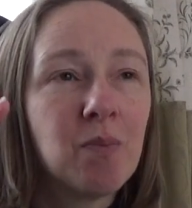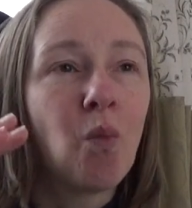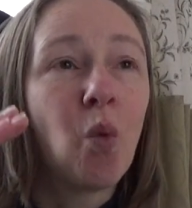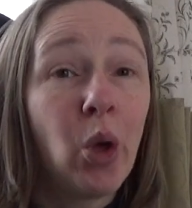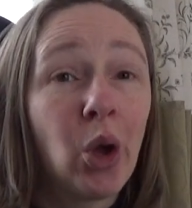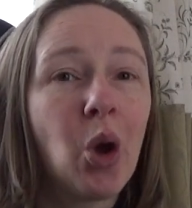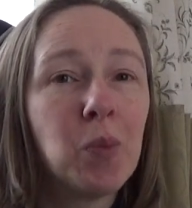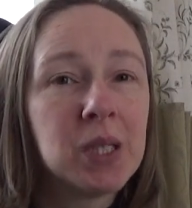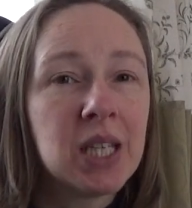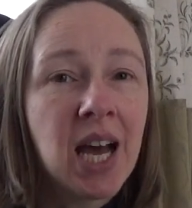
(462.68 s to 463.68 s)
work
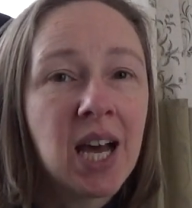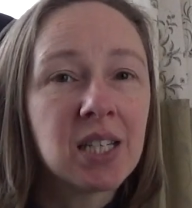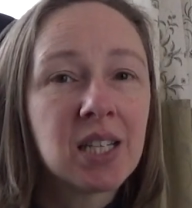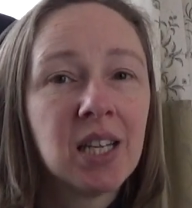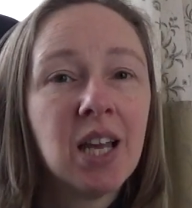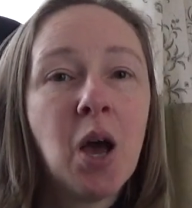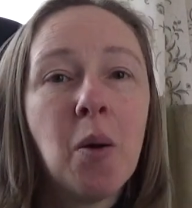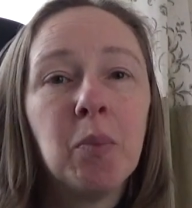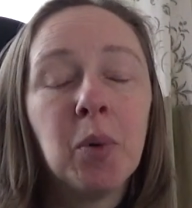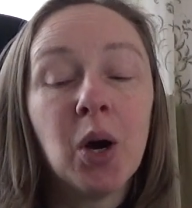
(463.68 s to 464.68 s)
up to that,
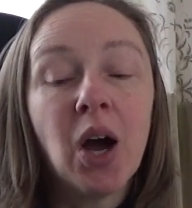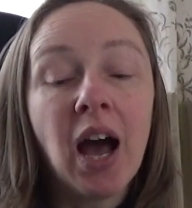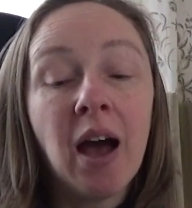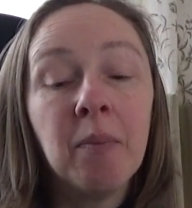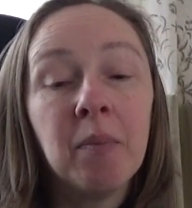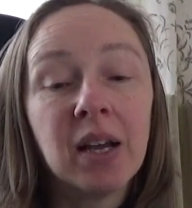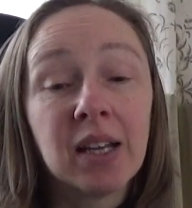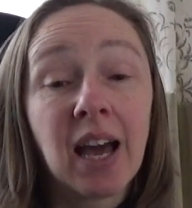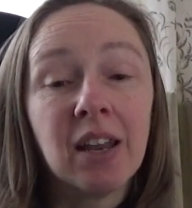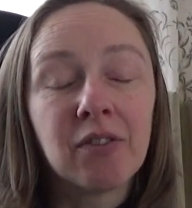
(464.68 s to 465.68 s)
but
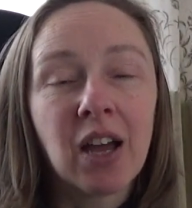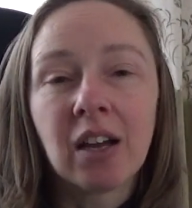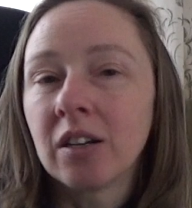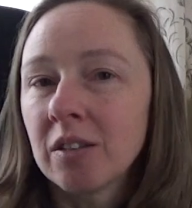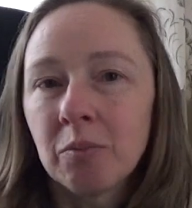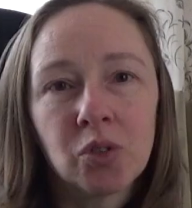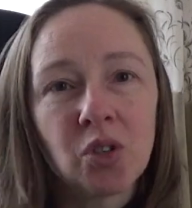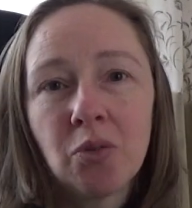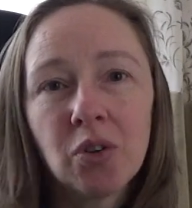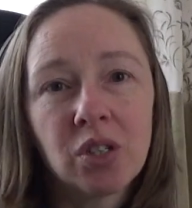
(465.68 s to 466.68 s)
and kind of get, because I'm
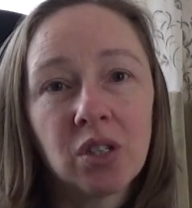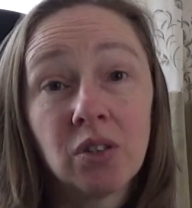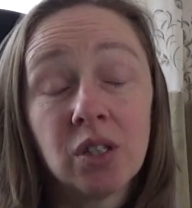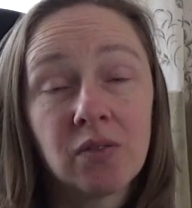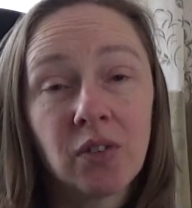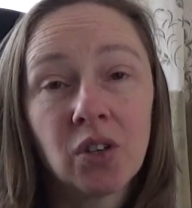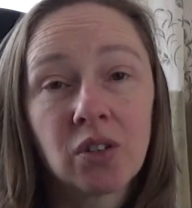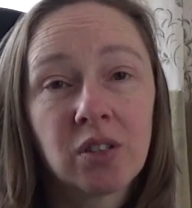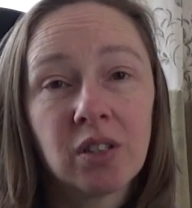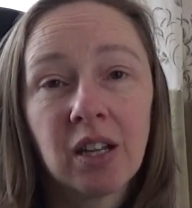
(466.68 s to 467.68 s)
so rusty on these
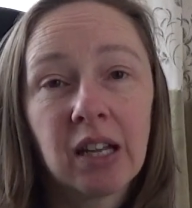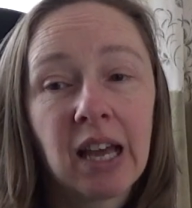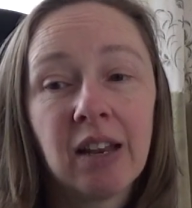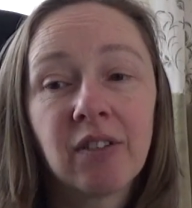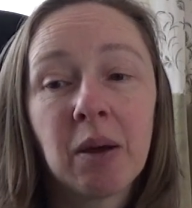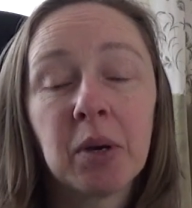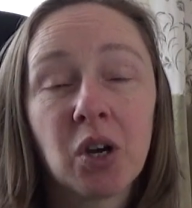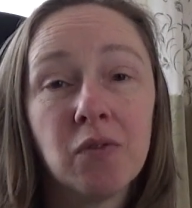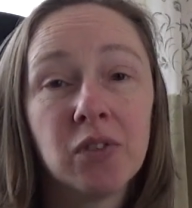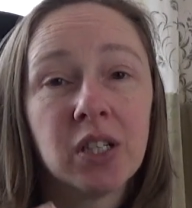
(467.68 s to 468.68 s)
vlogs, and kind of get my
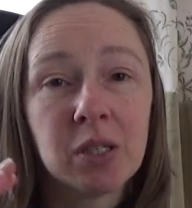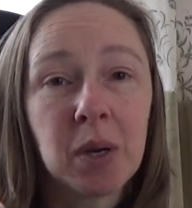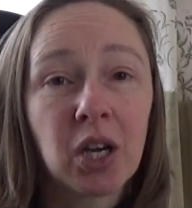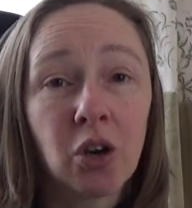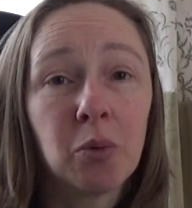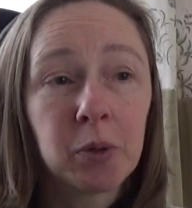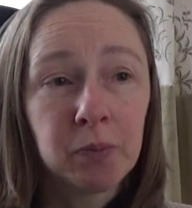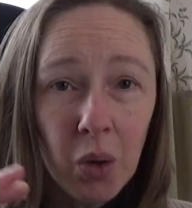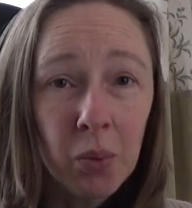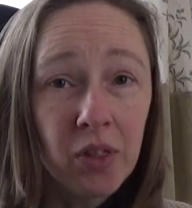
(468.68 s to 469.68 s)
confidence back up
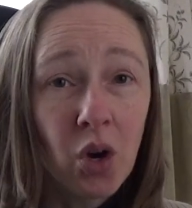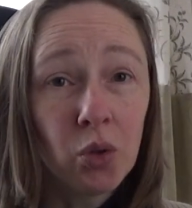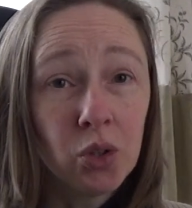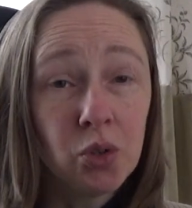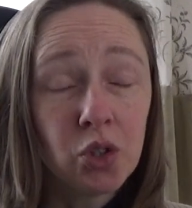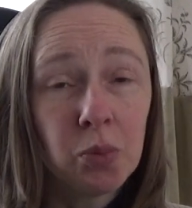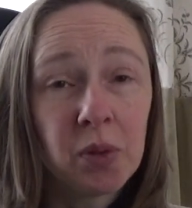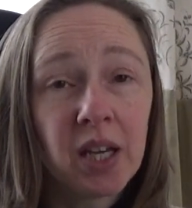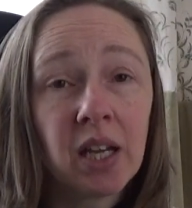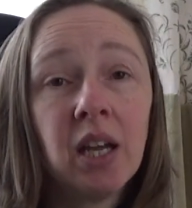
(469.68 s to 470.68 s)
with the whole YouTube
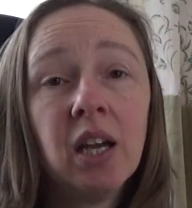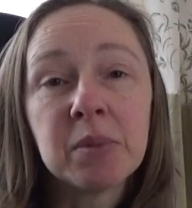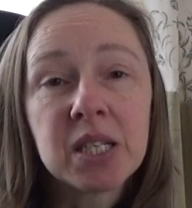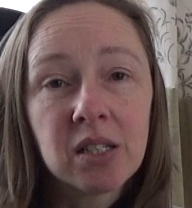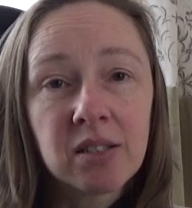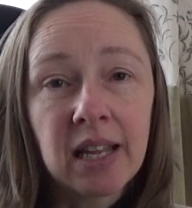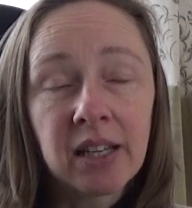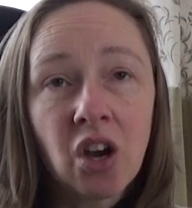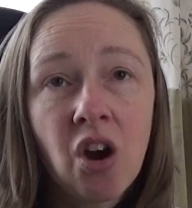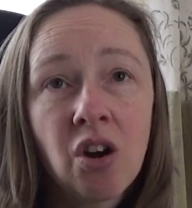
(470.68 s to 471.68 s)
thing. I'm still selling
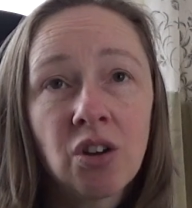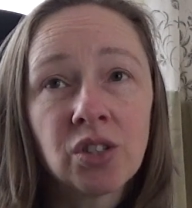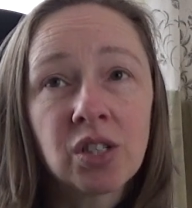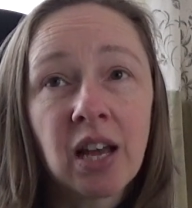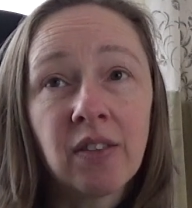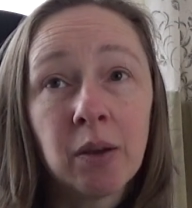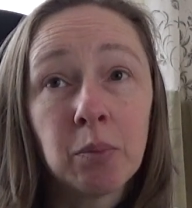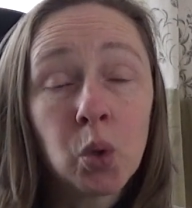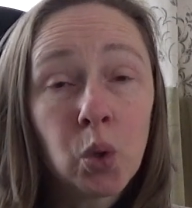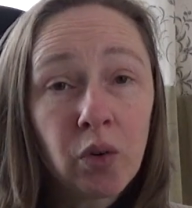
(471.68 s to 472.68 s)
cards at the
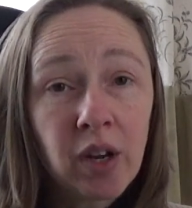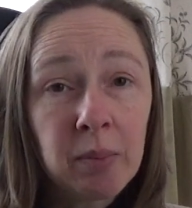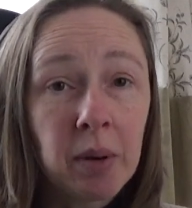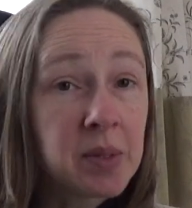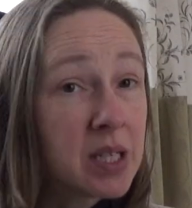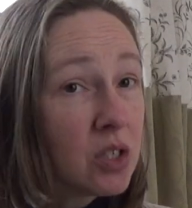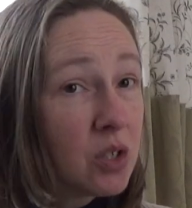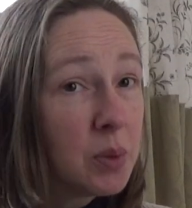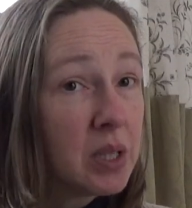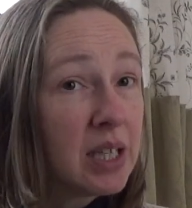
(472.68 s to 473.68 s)
Emporium. I'm still
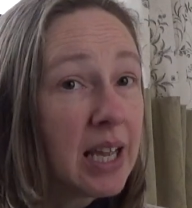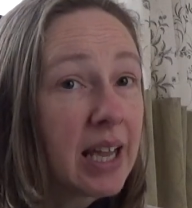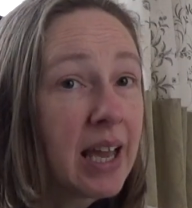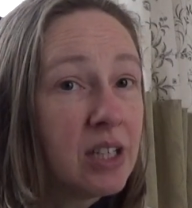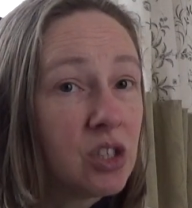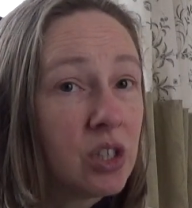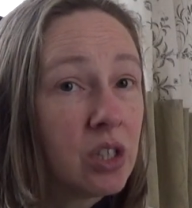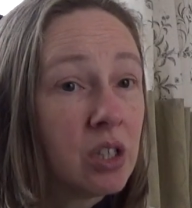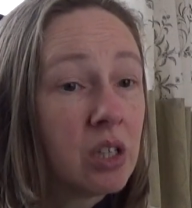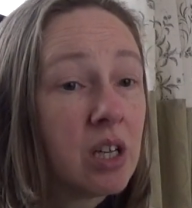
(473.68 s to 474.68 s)
doing the
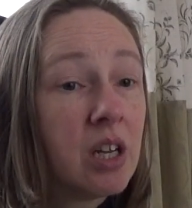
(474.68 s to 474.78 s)
occasional